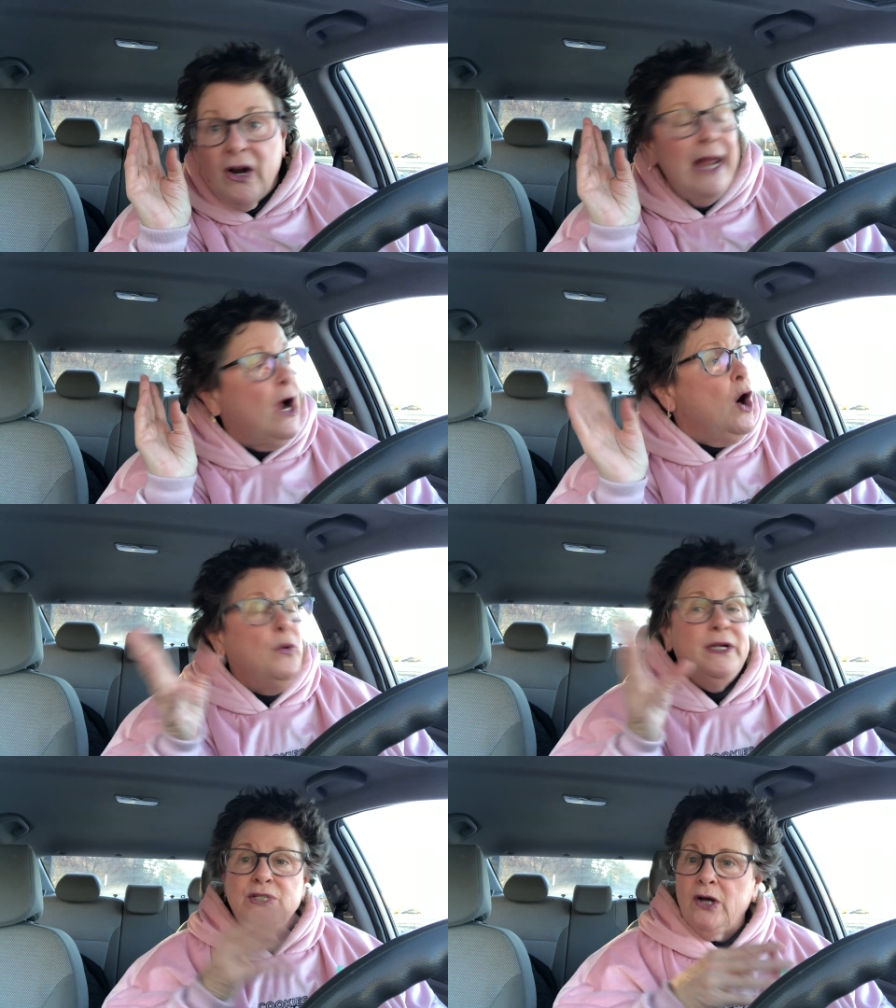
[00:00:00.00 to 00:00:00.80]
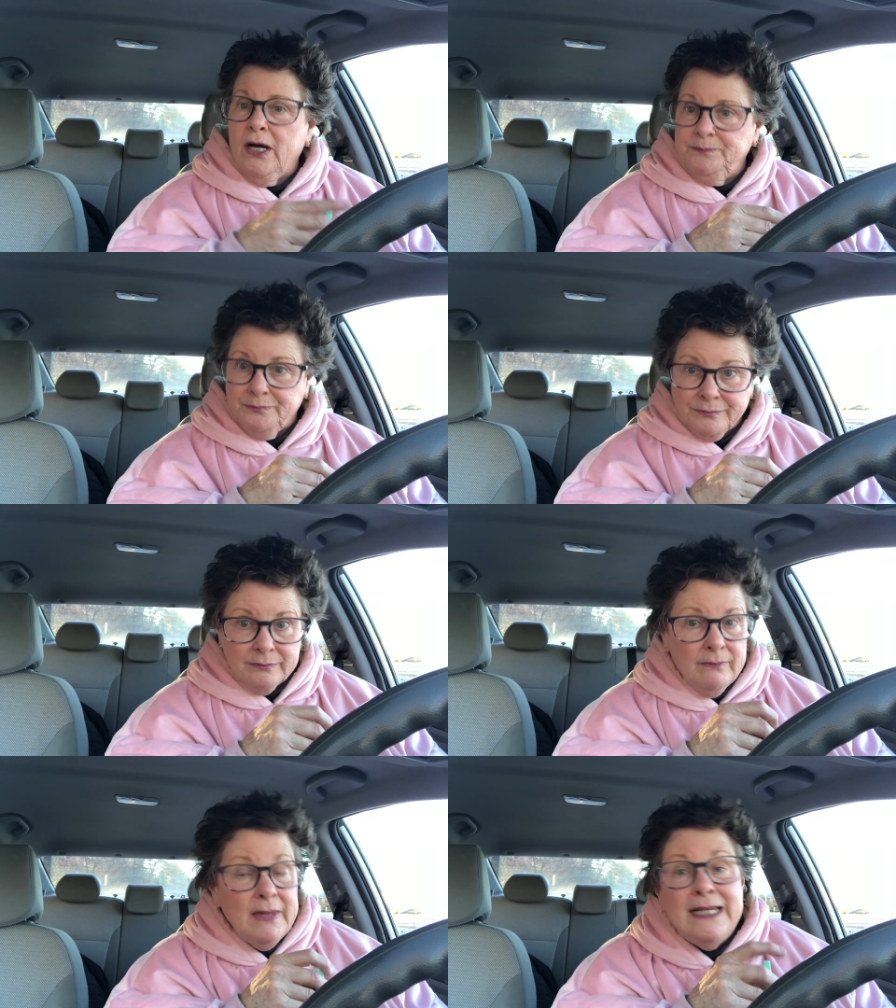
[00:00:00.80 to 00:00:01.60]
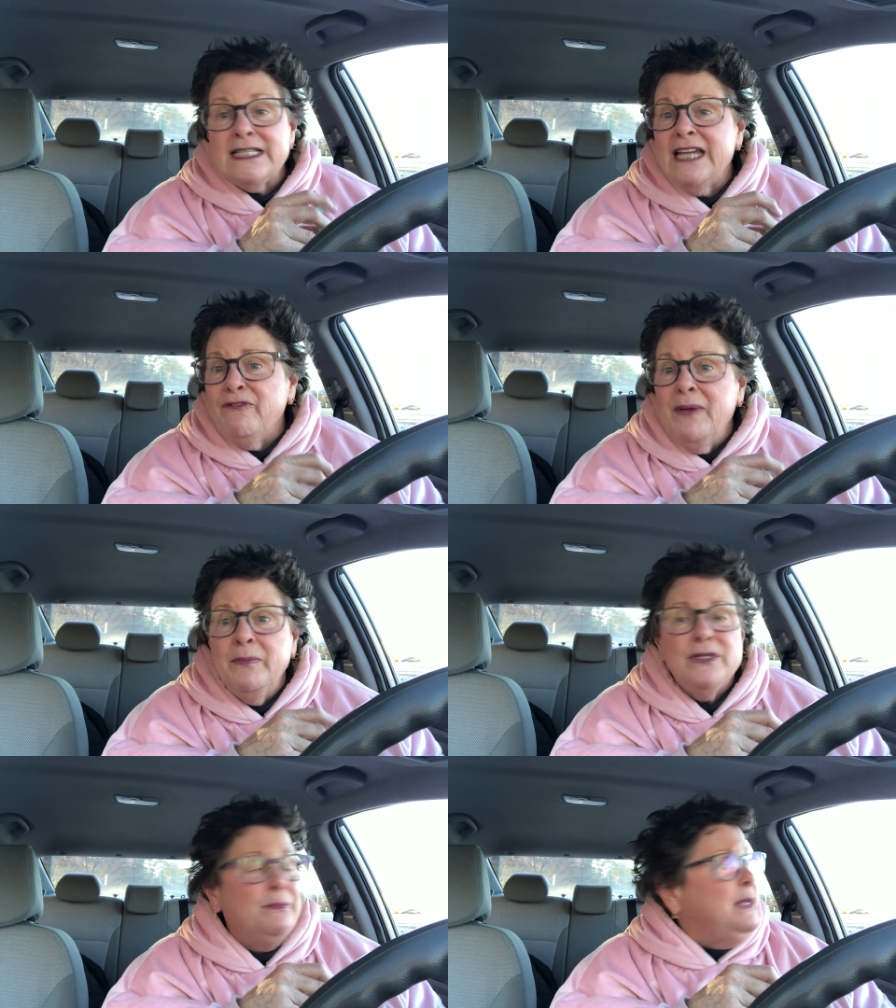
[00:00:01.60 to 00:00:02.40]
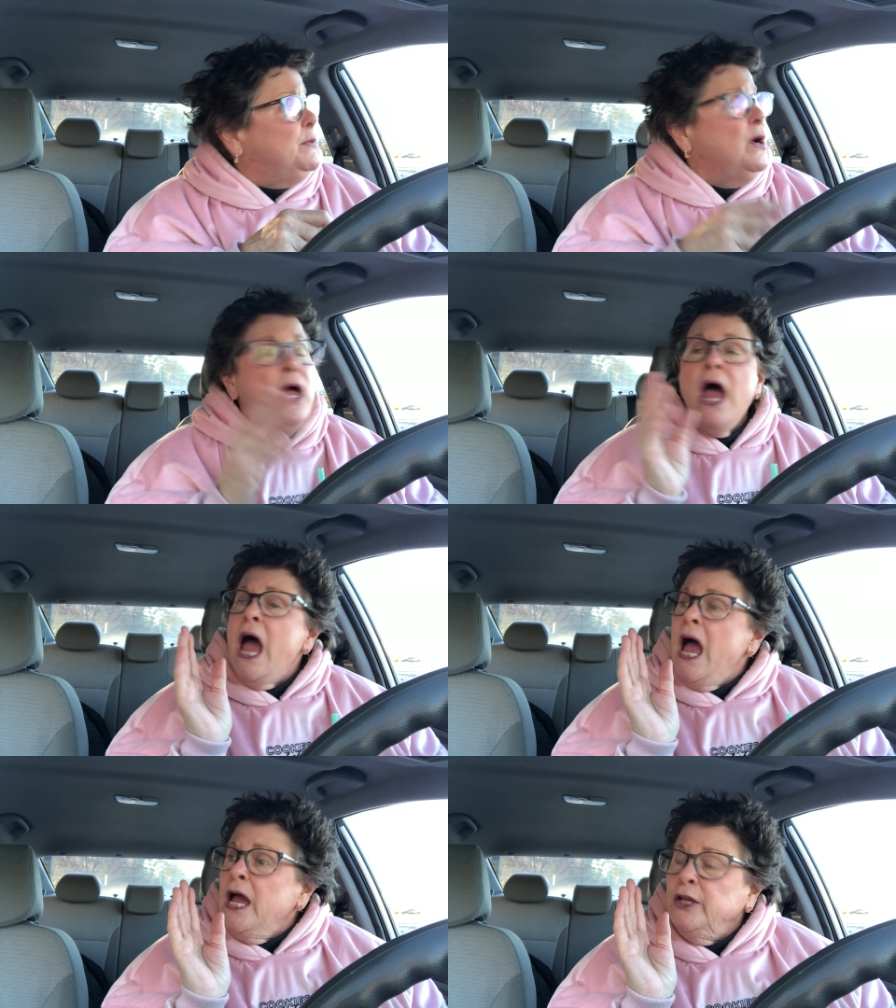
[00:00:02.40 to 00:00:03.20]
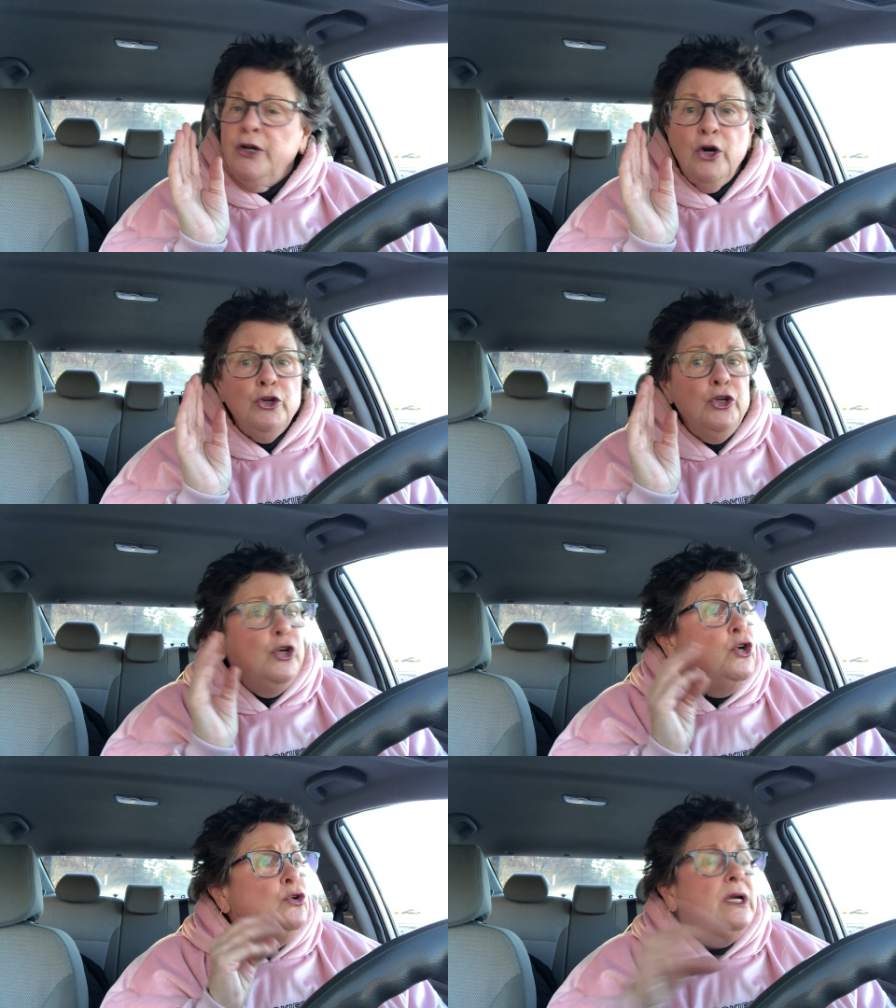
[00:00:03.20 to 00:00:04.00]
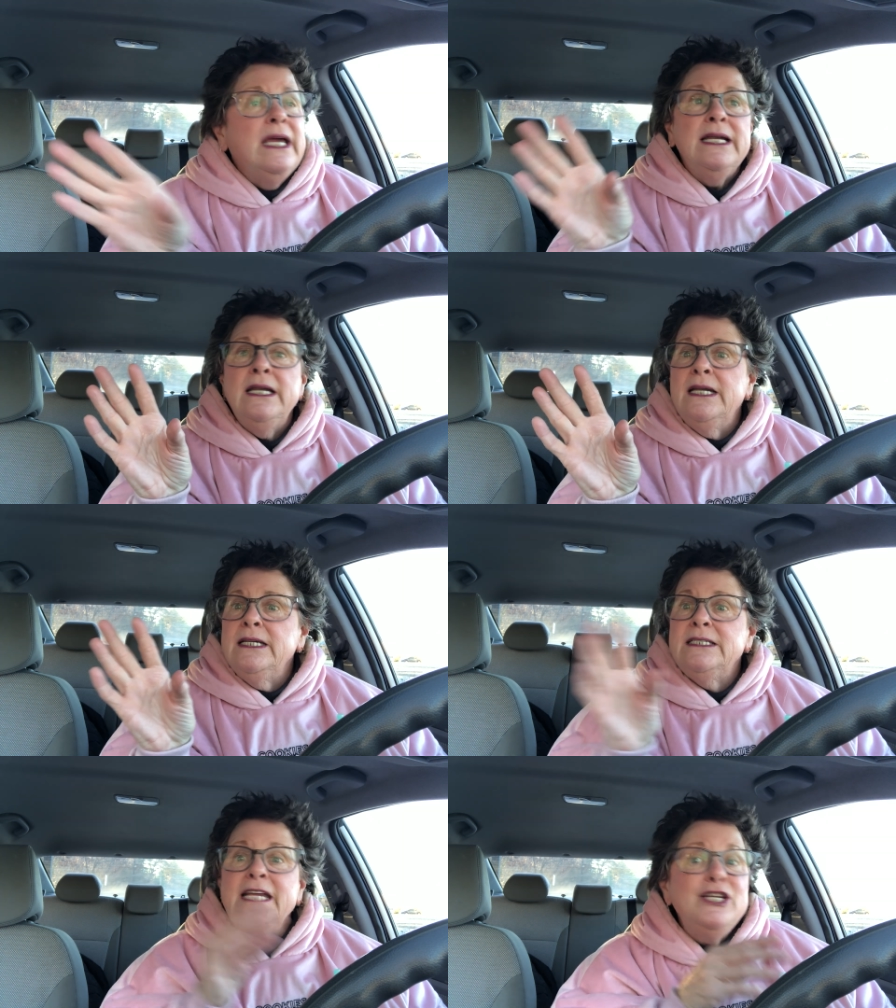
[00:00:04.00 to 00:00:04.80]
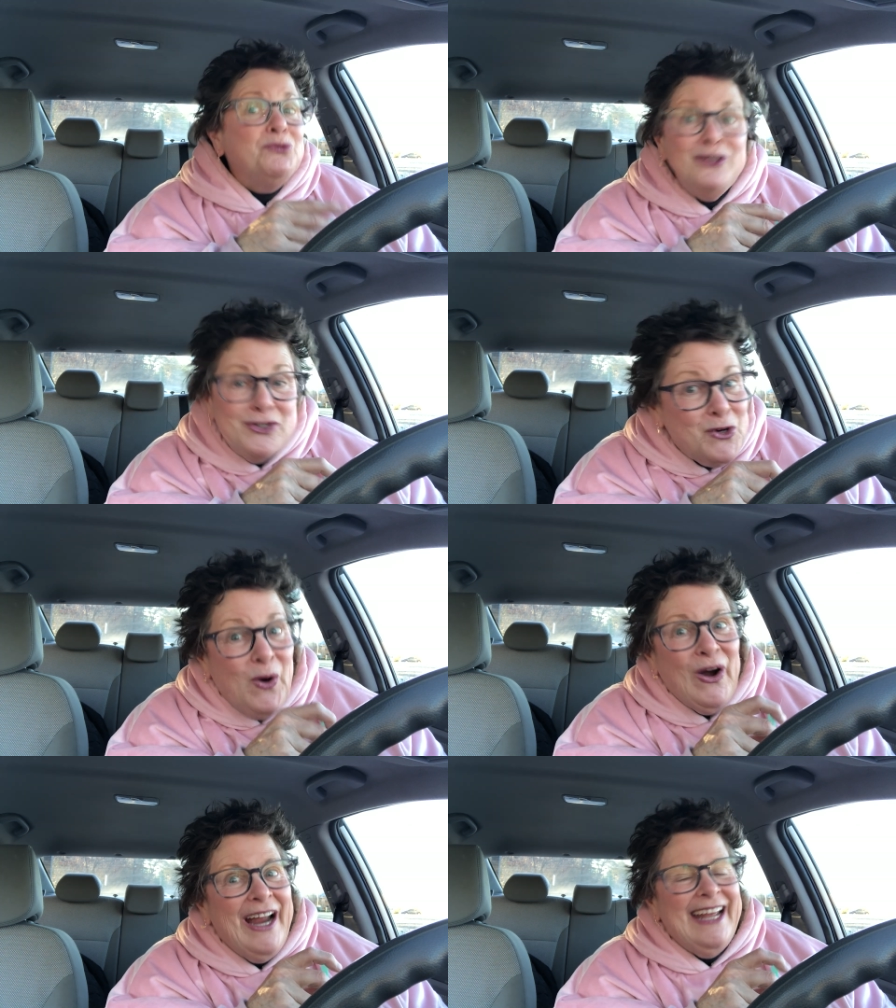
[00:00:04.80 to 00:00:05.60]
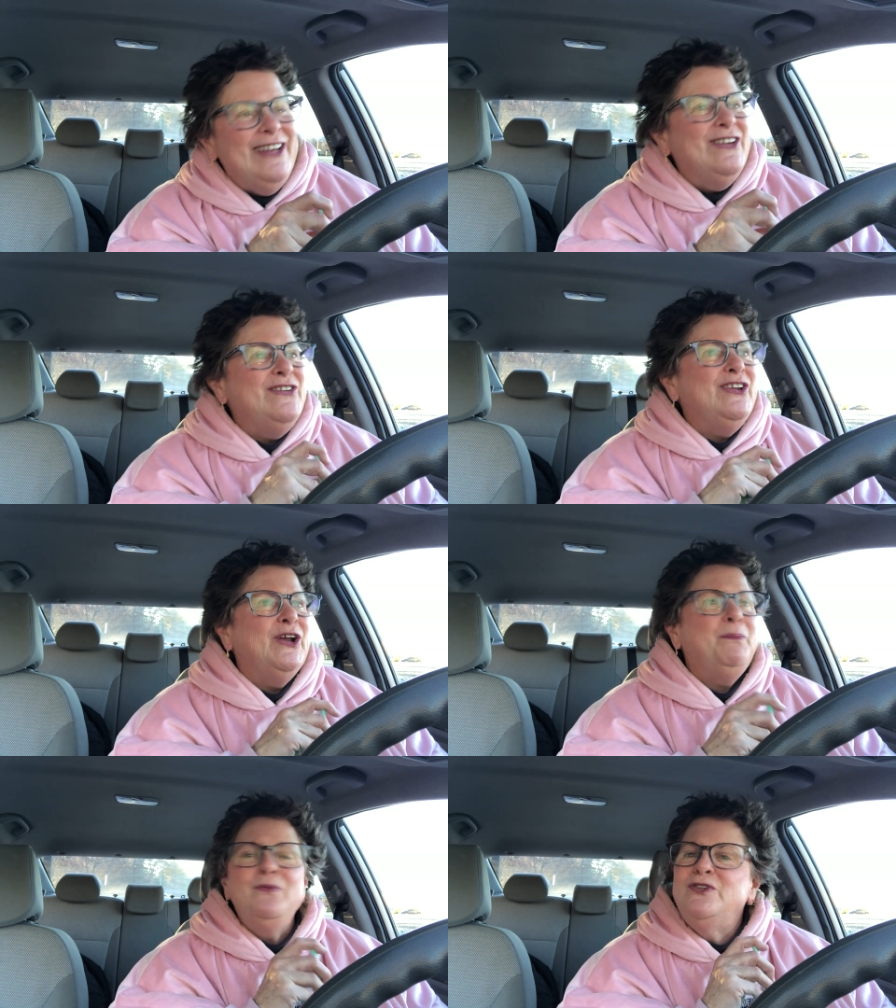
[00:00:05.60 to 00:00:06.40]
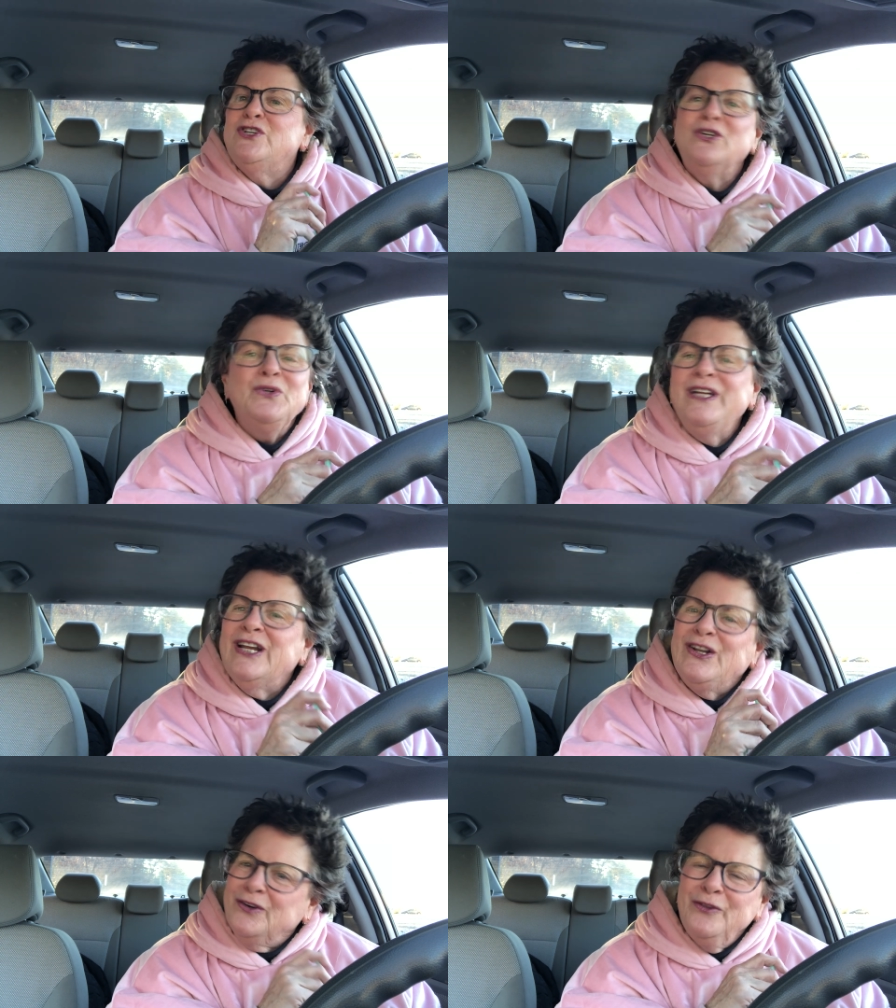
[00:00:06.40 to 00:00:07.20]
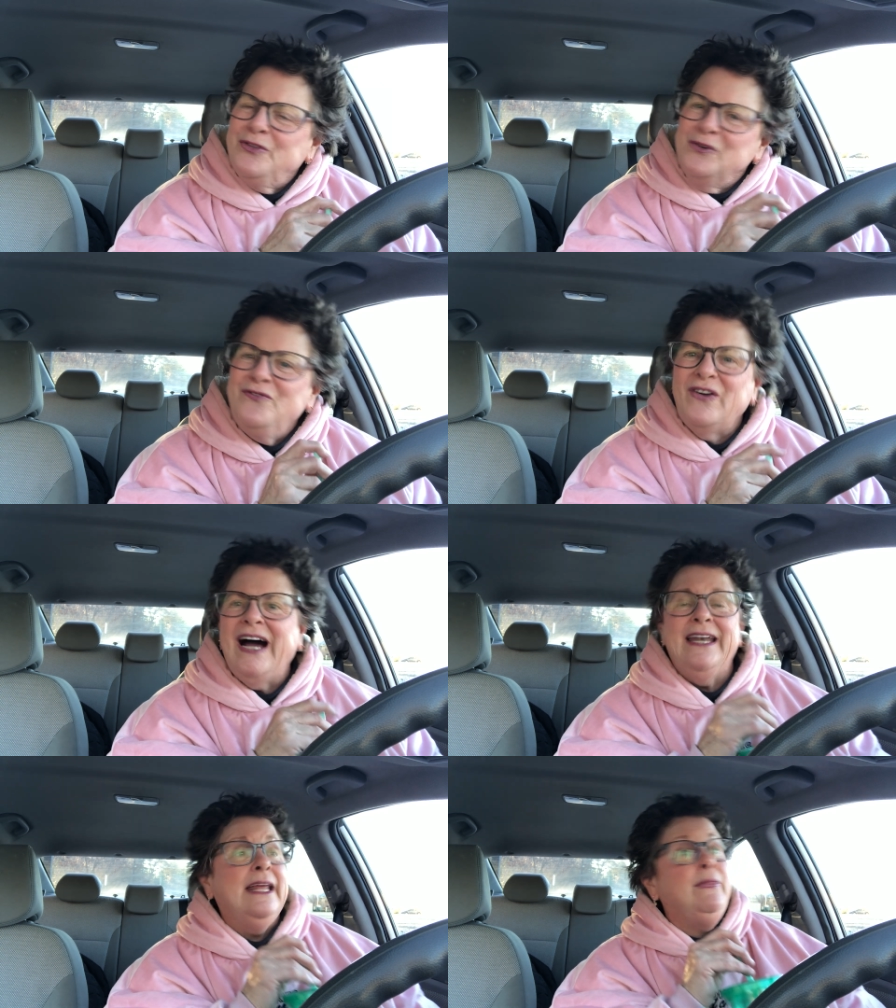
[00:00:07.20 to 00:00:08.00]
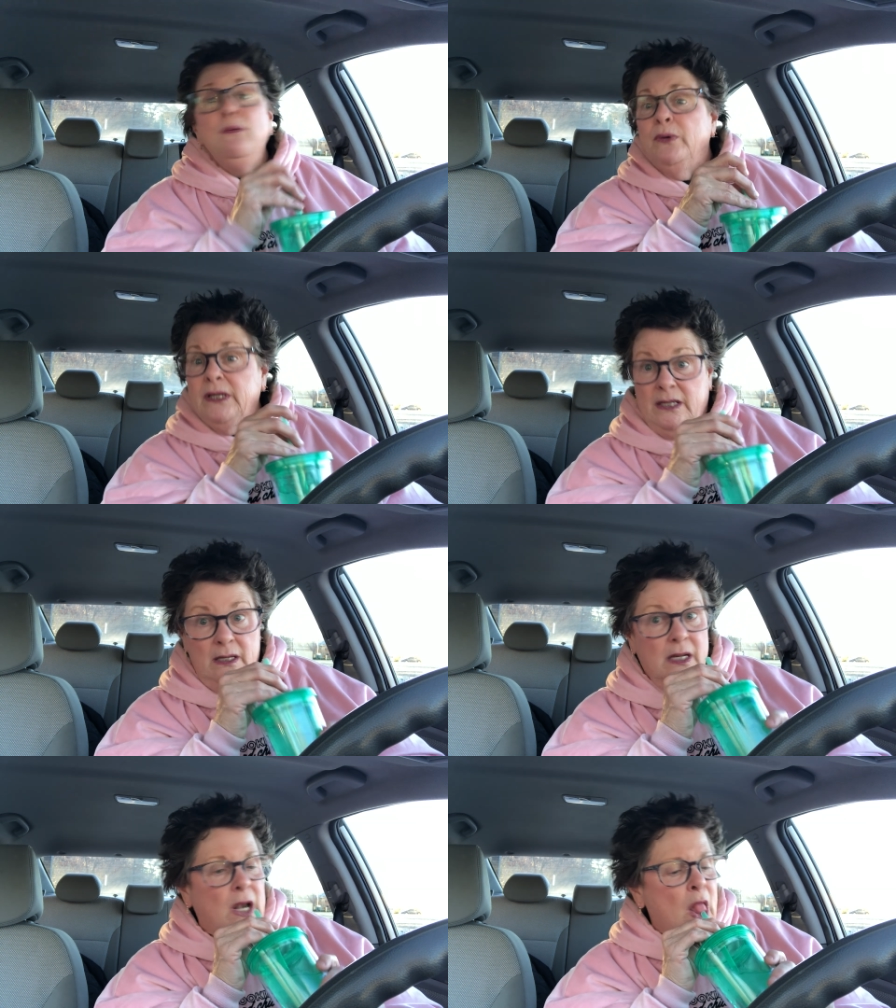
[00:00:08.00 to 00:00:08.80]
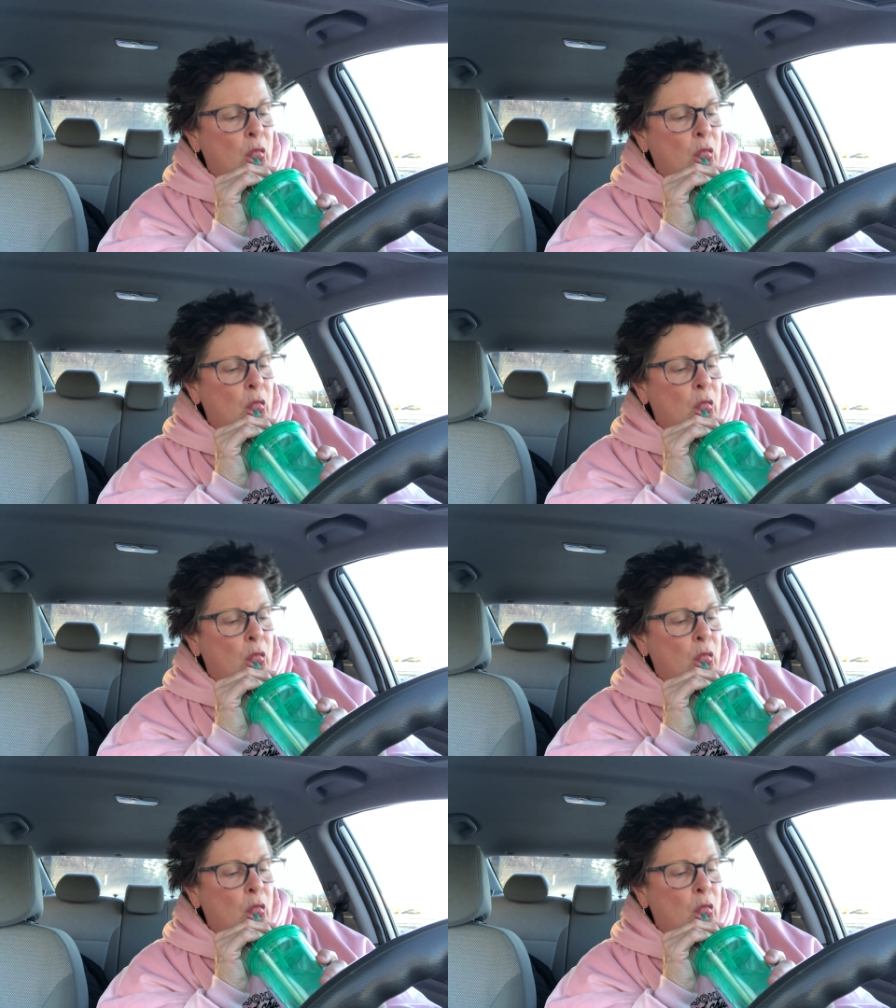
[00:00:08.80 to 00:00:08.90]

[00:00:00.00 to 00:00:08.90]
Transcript: I always taught staff members and people, you know, you can teach with joy, and you know, children can learn through fun, and they really can.